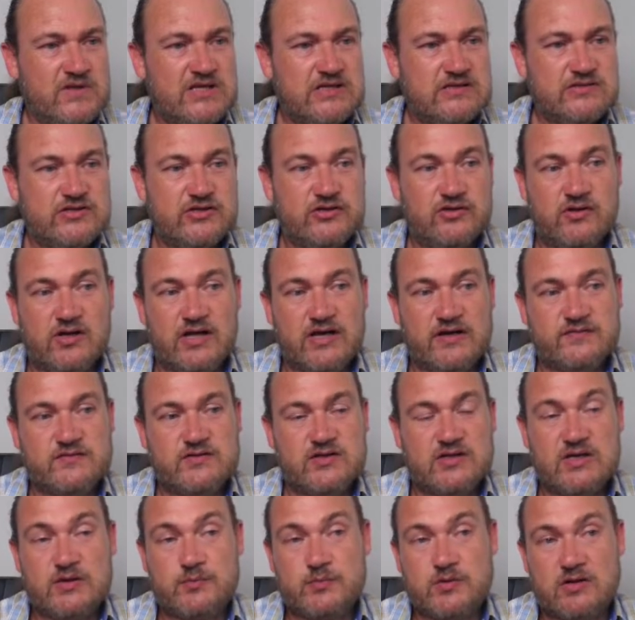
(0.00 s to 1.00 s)
So you'll have to
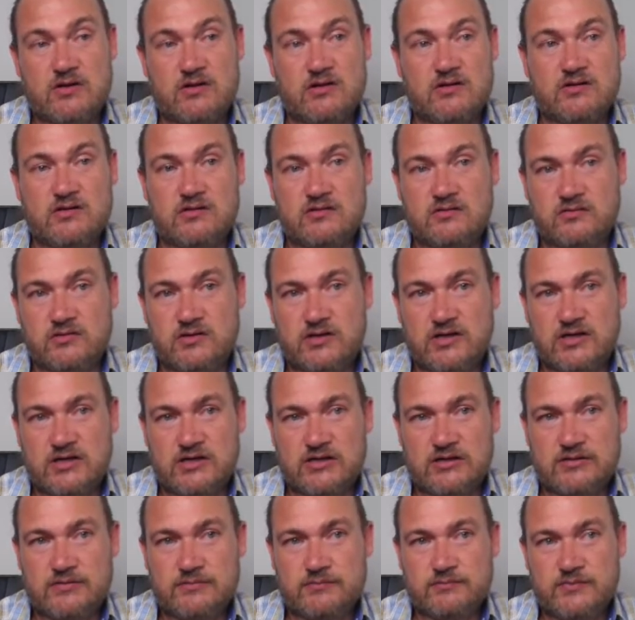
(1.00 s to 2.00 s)
keep an eye on,
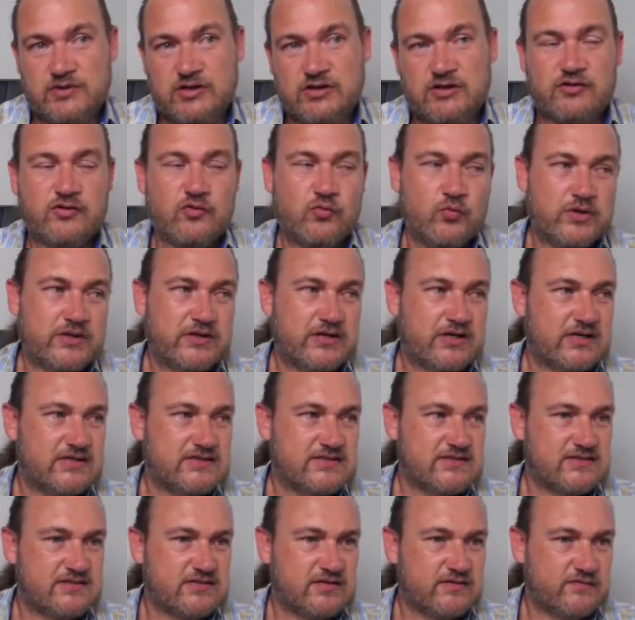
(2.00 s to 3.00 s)
the win rates
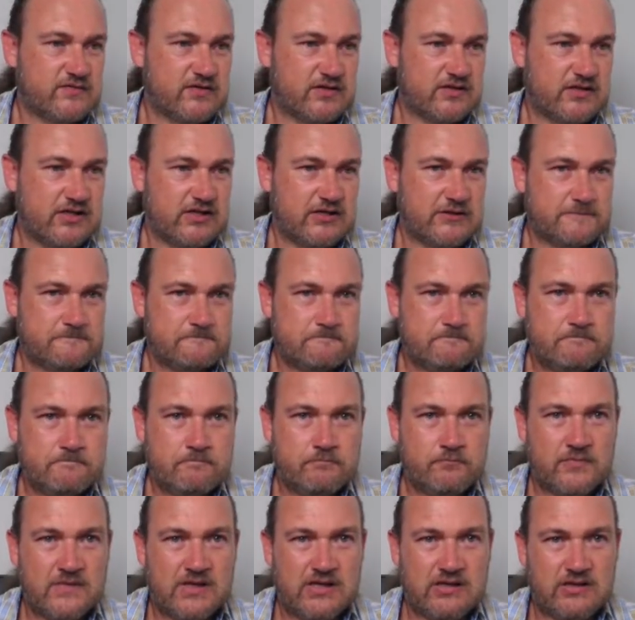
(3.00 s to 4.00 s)
and stuff like that.
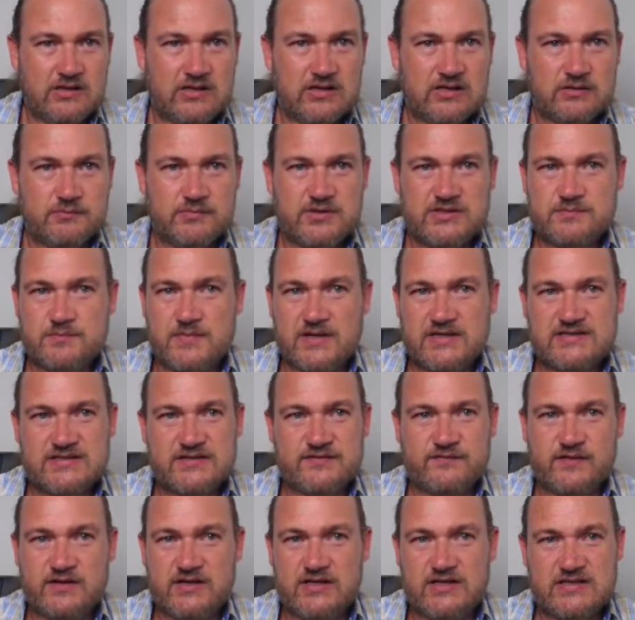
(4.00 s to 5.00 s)
But it makes it
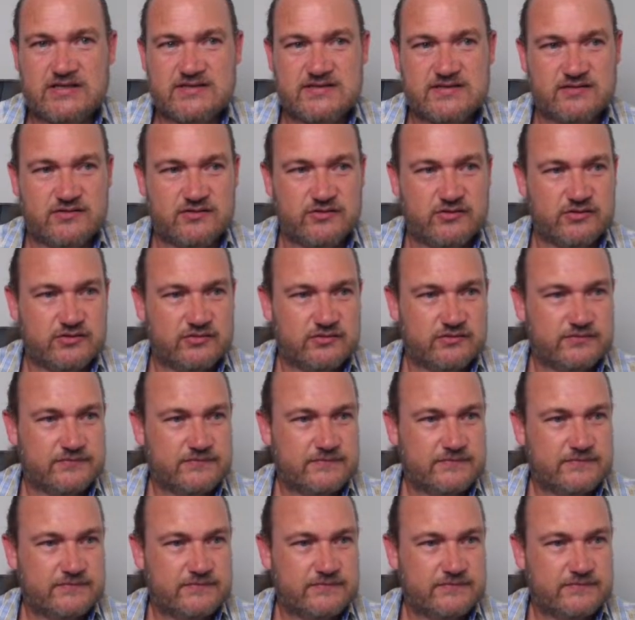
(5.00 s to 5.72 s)
very easy to do.